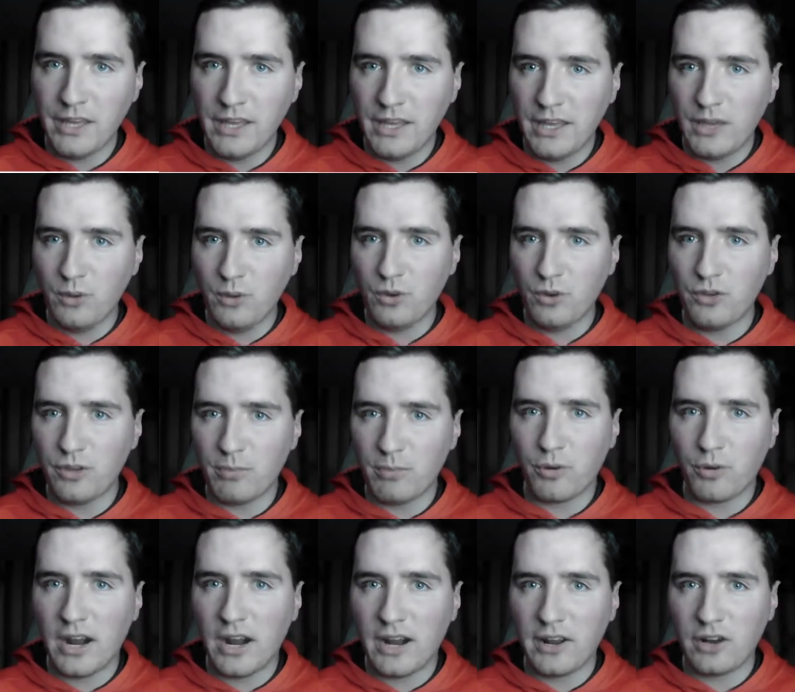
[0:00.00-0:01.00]
He was a
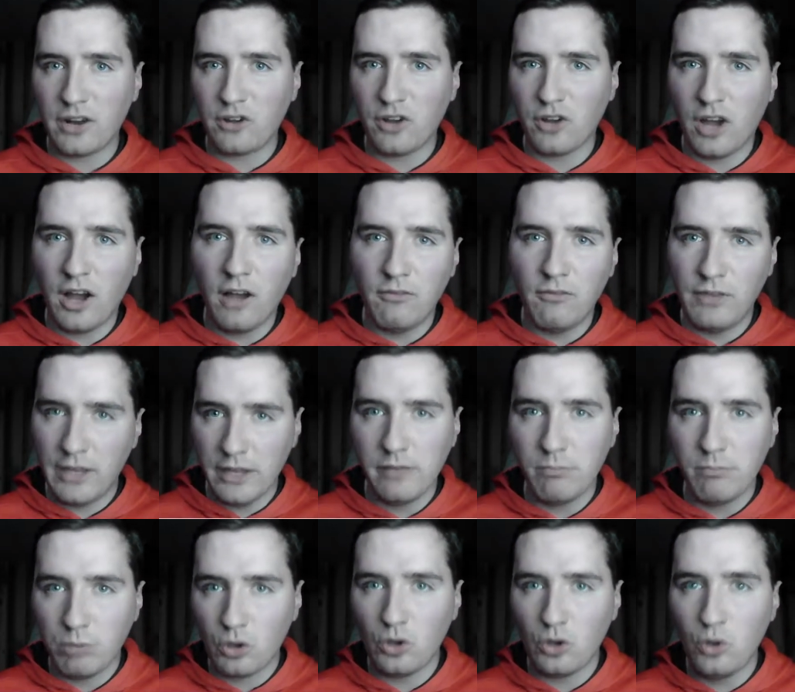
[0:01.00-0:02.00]
product of he
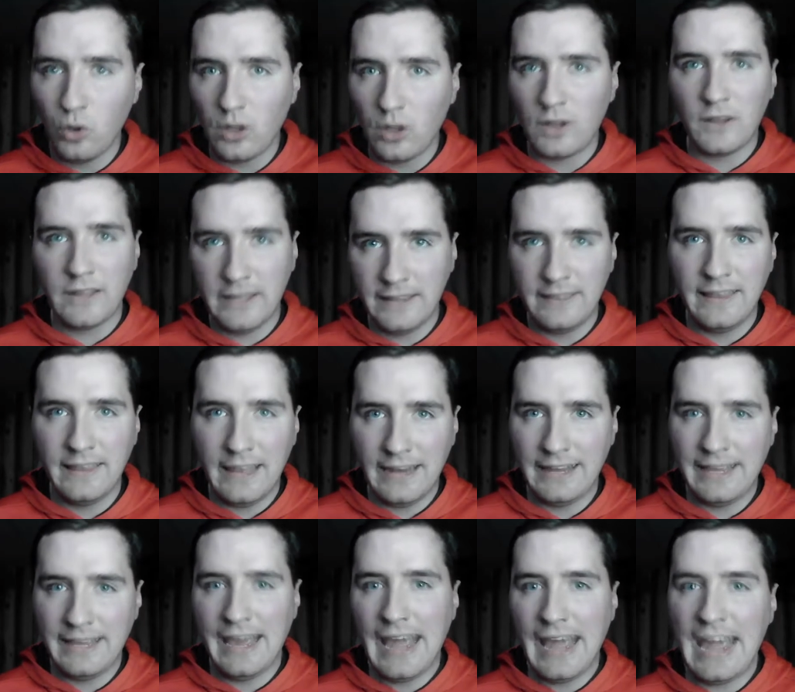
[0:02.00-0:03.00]
blew a lead that
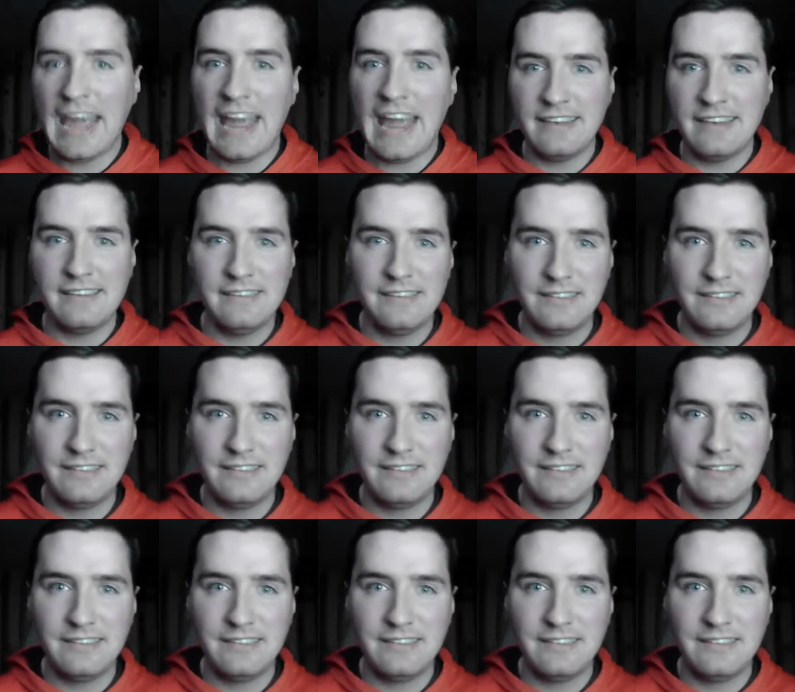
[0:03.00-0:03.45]
he had.